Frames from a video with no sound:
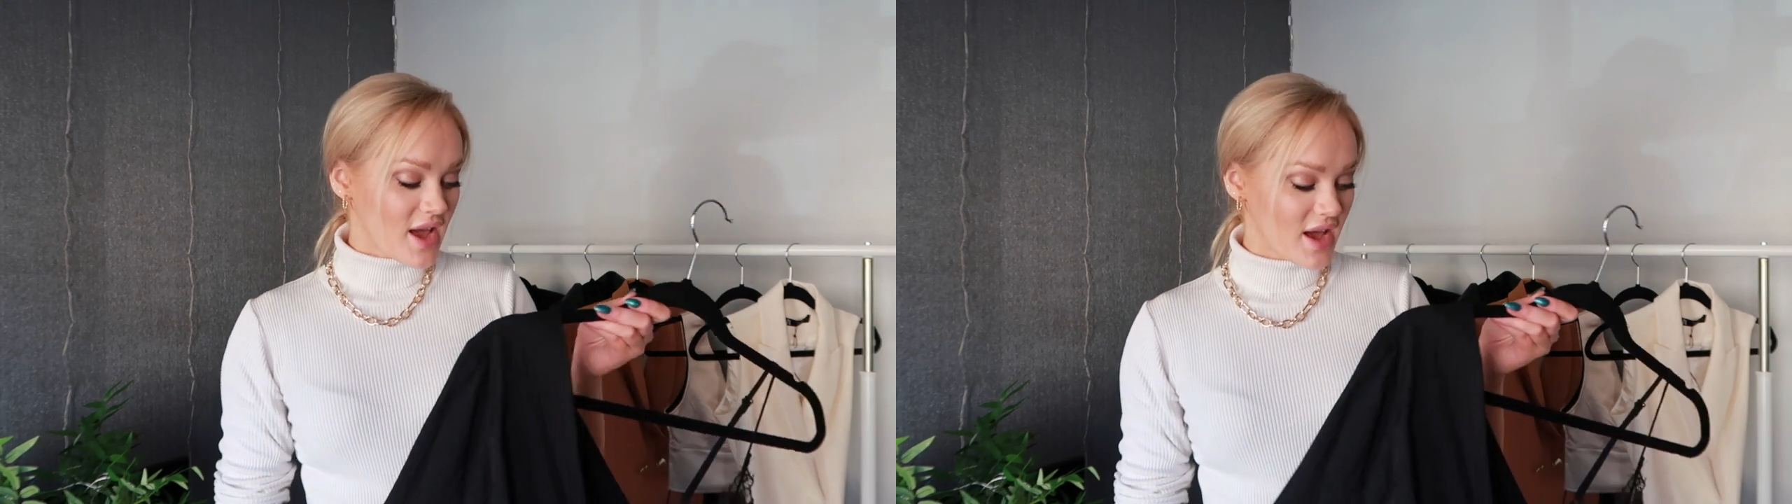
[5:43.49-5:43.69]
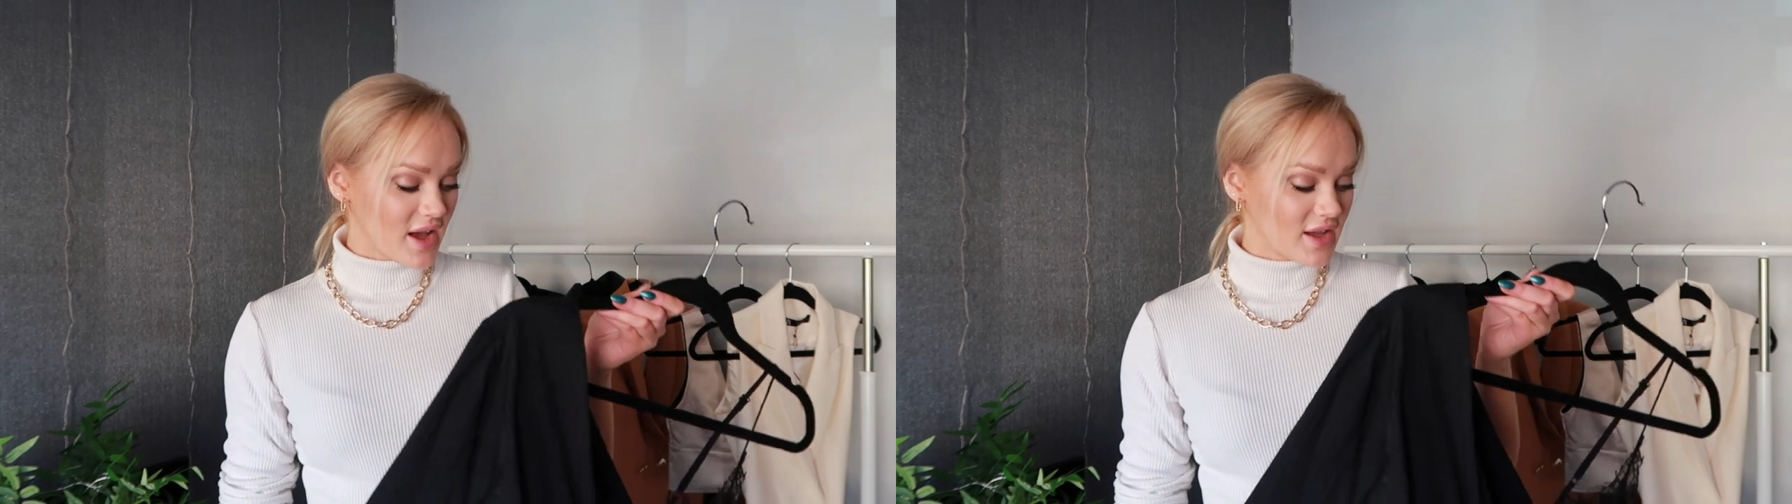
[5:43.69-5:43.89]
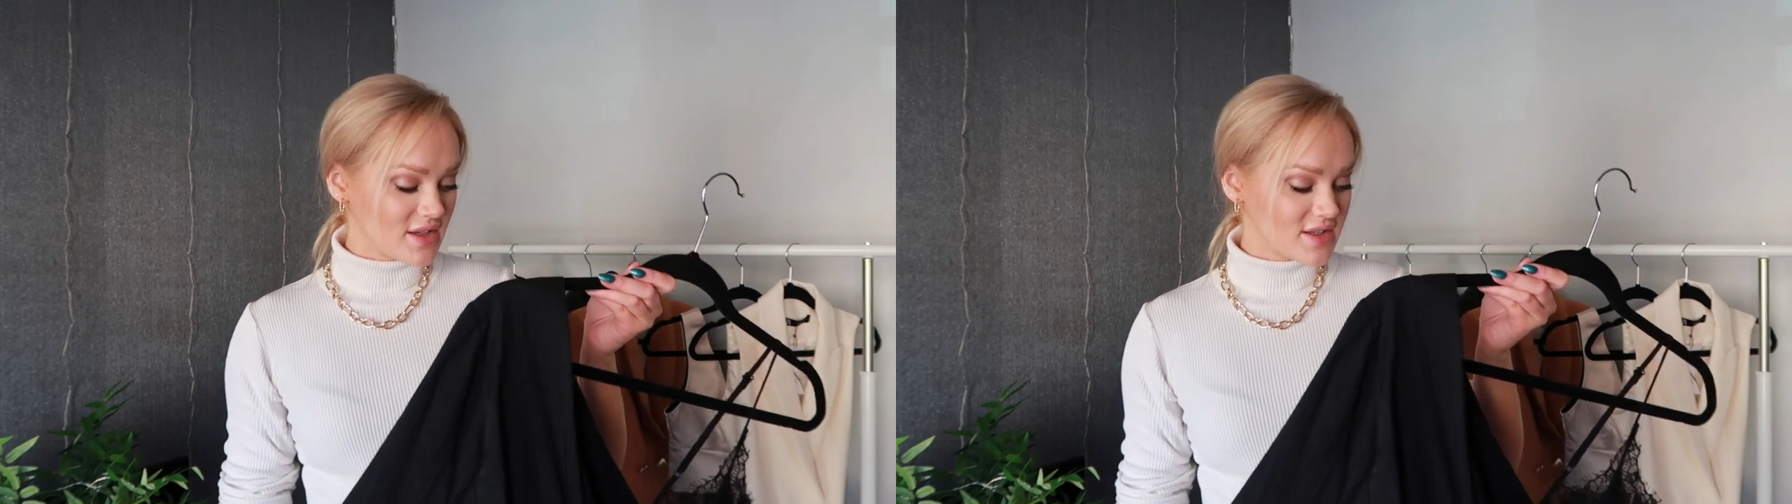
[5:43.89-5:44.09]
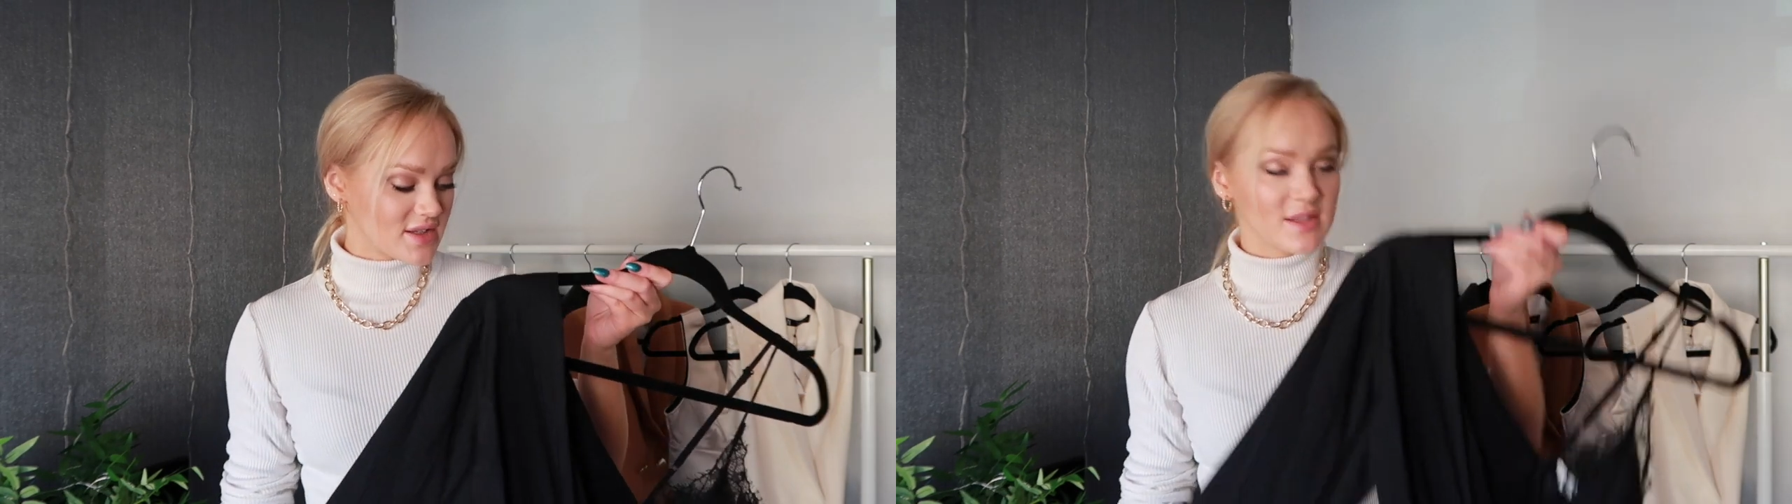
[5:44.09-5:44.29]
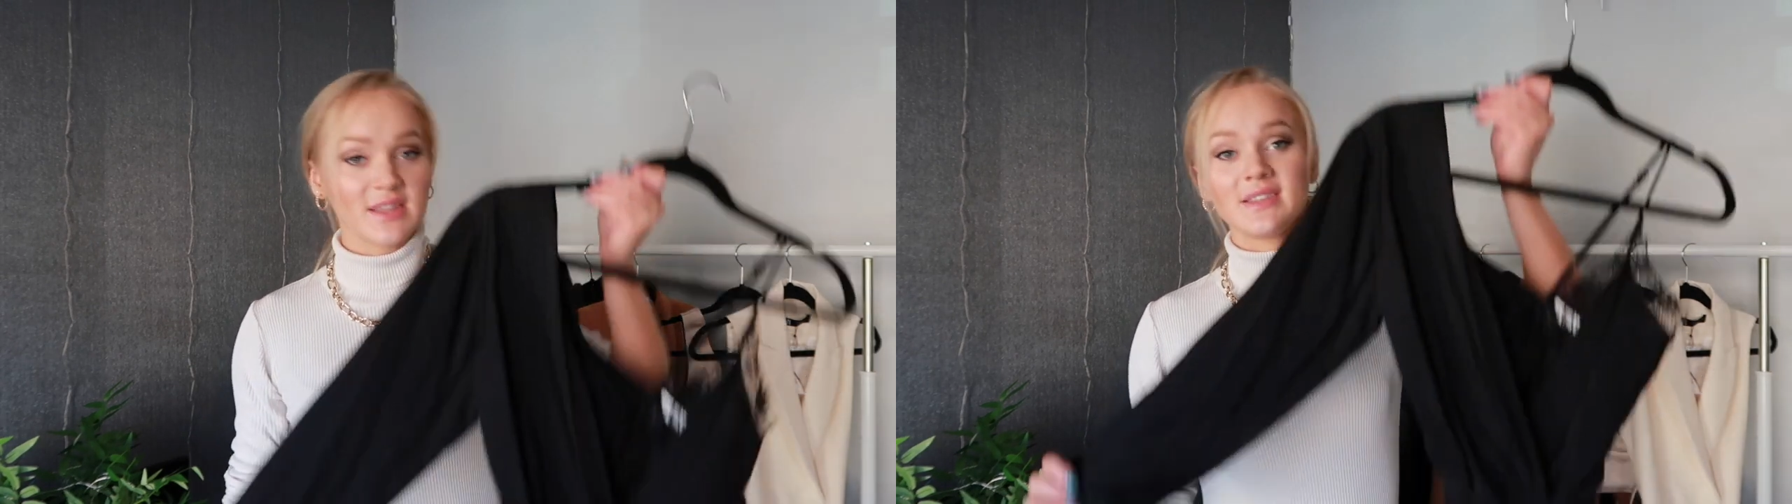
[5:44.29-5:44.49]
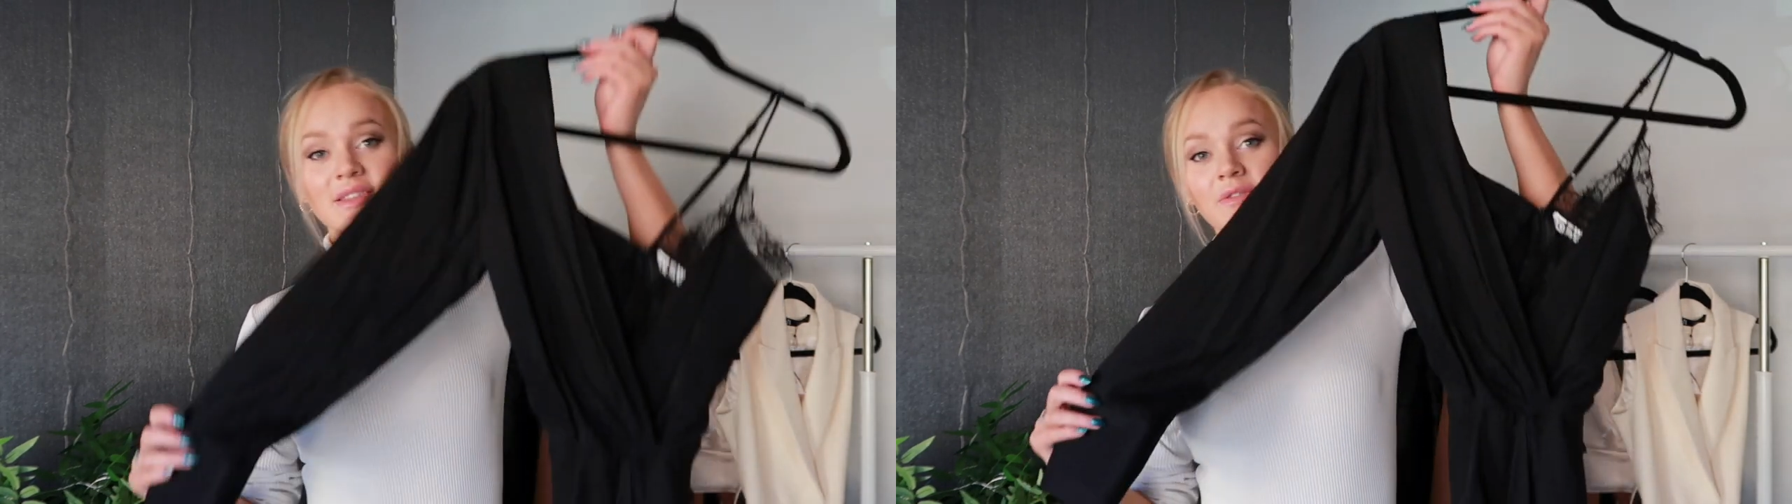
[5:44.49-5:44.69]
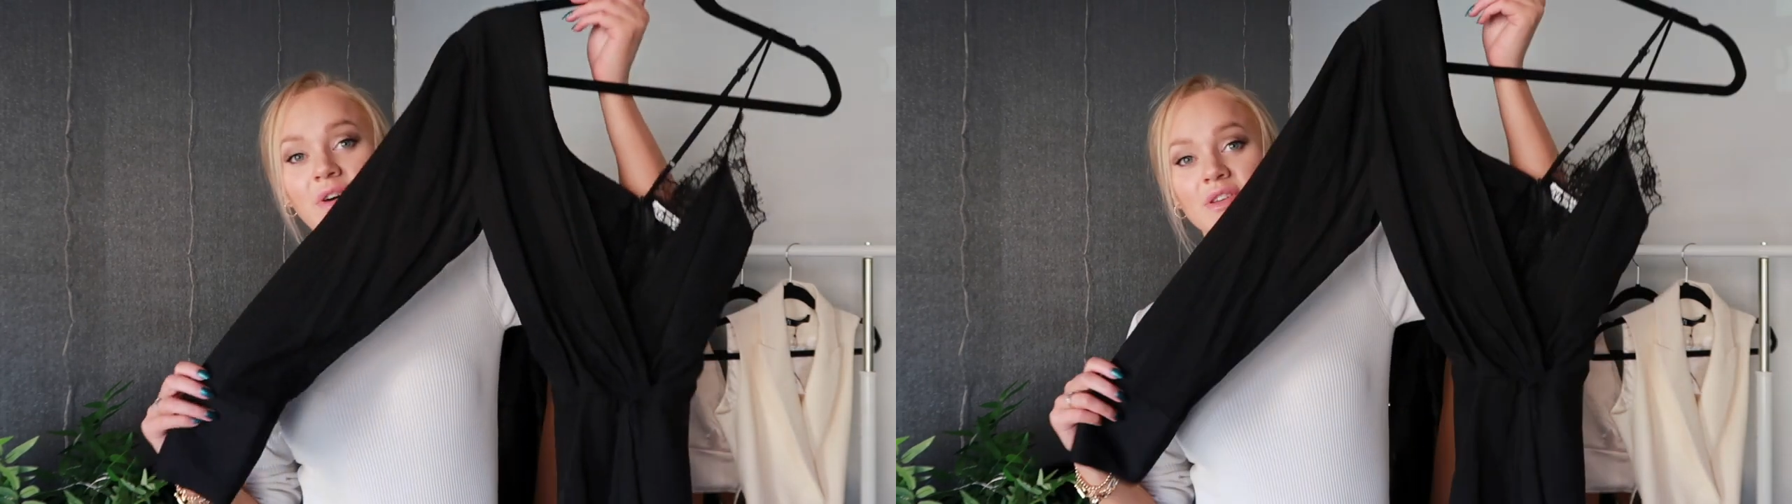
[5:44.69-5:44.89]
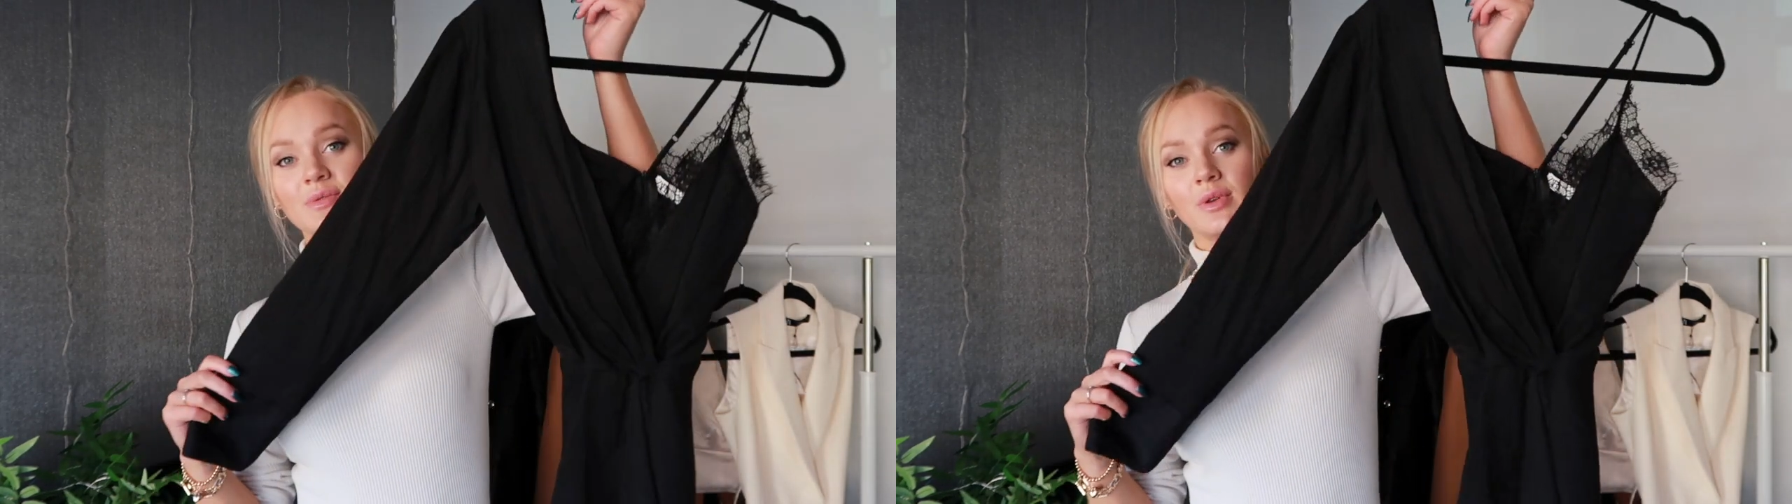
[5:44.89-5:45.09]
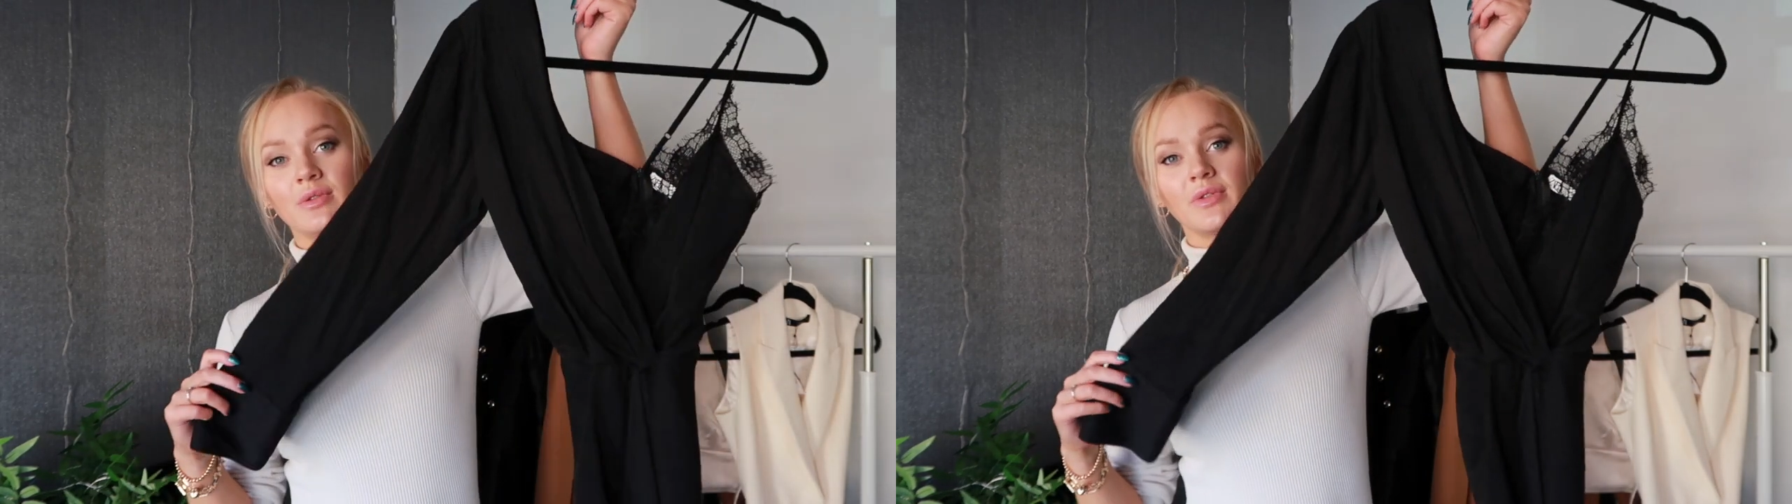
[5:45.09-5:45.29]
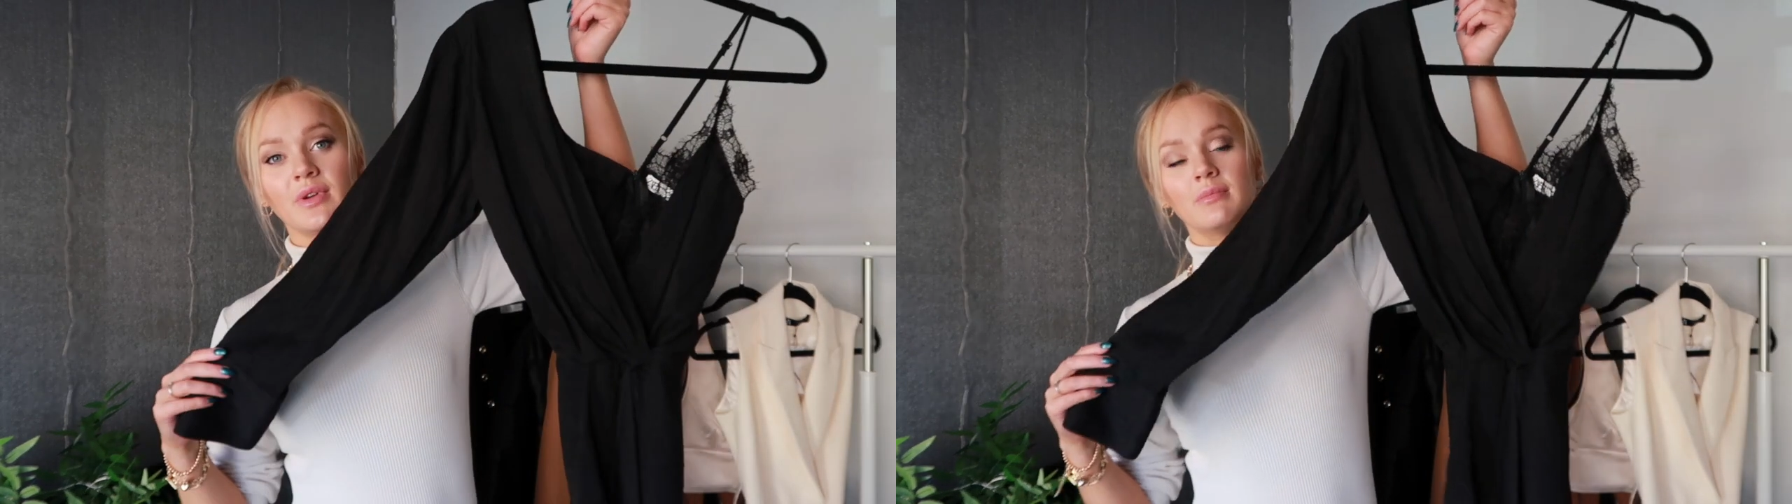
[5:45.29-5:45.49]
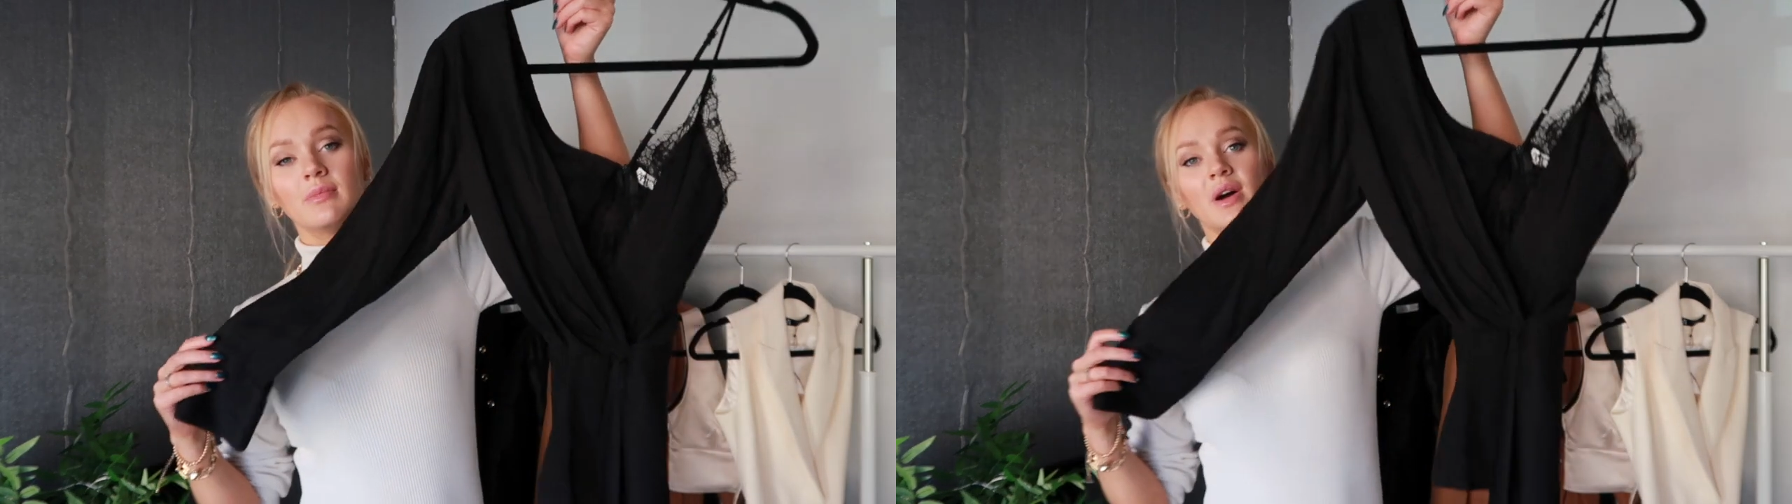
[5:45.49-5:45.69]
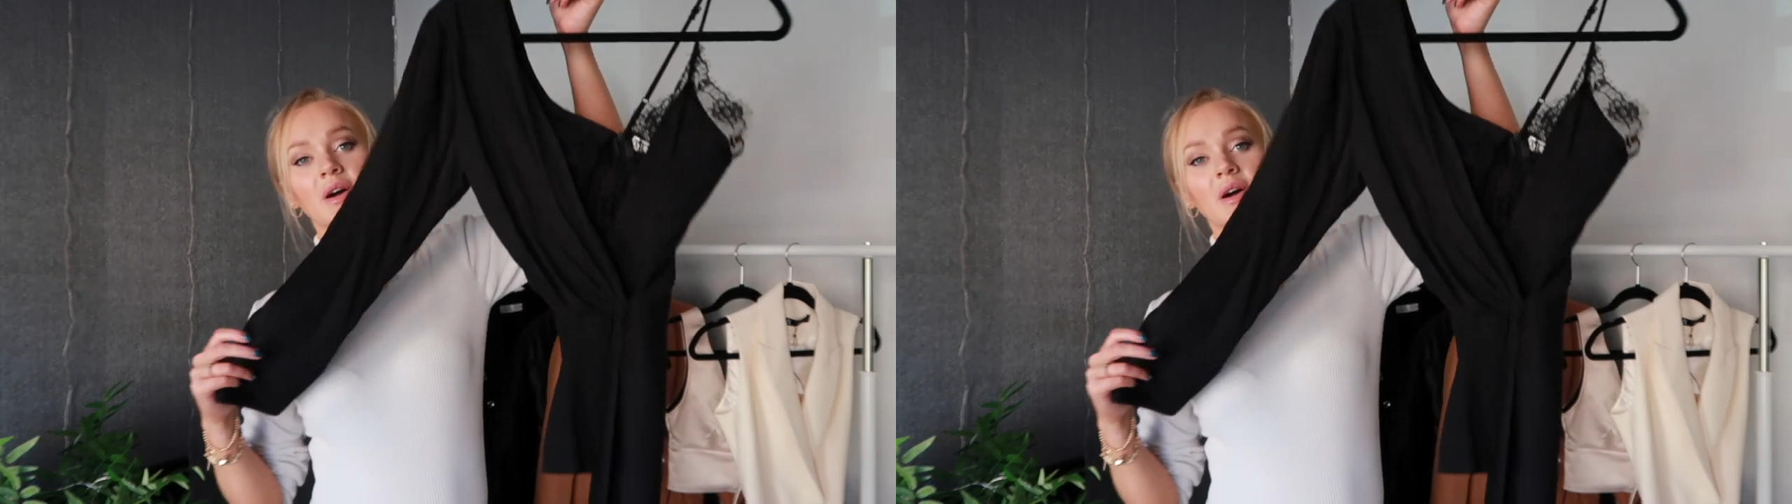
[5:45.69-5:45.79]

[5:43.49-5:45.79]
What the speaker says: and this is the first one of them.